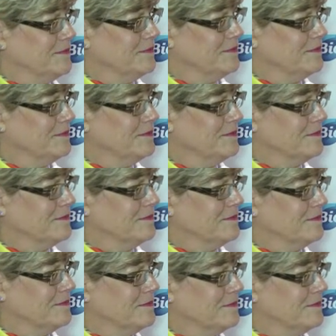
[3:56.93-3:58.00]

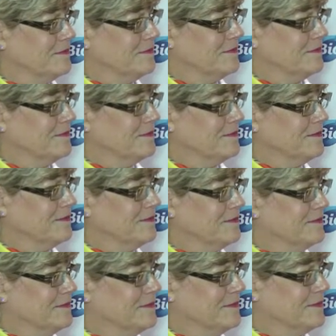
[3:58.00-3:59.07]

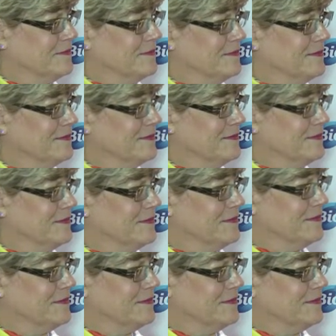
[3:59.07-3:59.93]
(silent)